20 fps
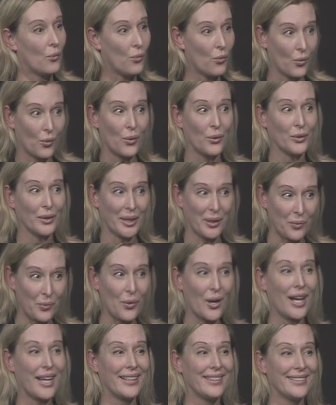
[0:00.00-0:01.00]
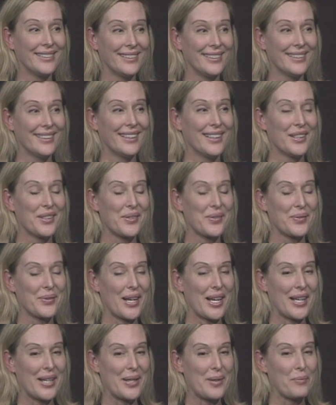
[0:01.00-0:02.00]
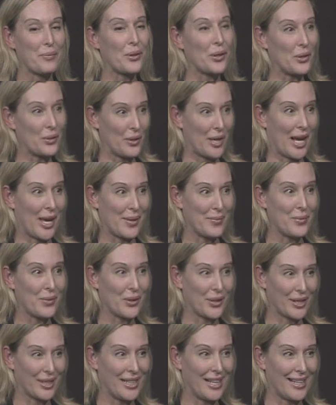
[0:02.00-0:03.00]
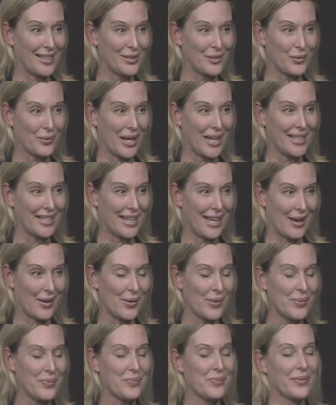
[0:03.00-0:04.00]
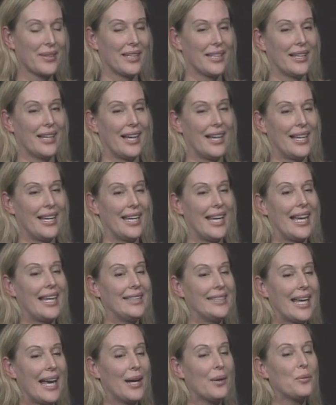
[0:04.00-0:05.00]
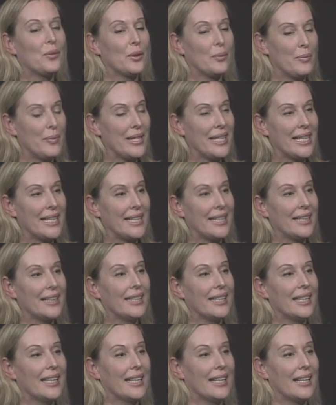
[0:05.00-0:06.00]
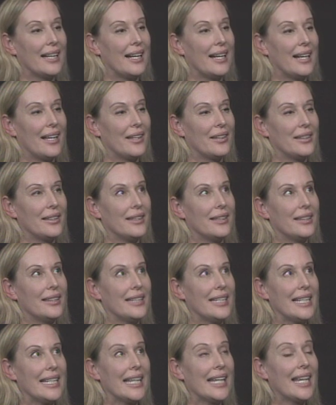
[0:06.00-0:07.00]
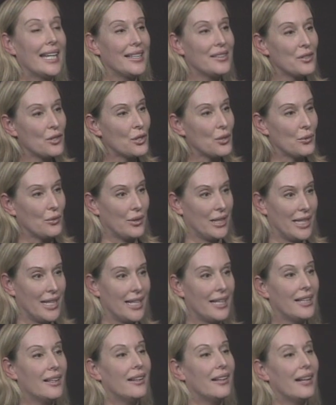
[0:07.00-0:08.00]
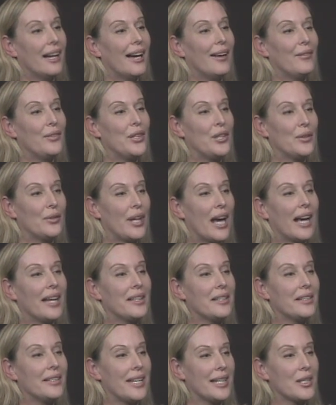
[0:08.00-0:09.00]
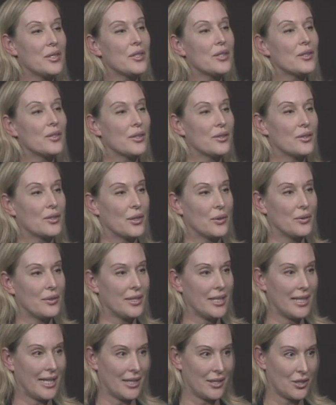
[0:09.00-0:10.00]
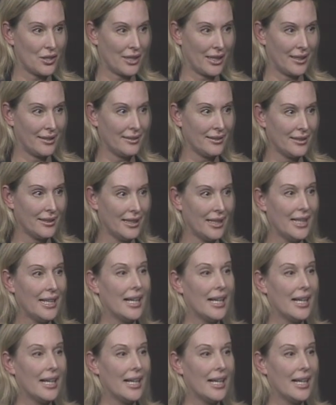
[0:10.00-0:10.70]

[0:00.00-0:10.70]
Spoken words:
only one program organized right now, and that will be the history of the United Nations Association.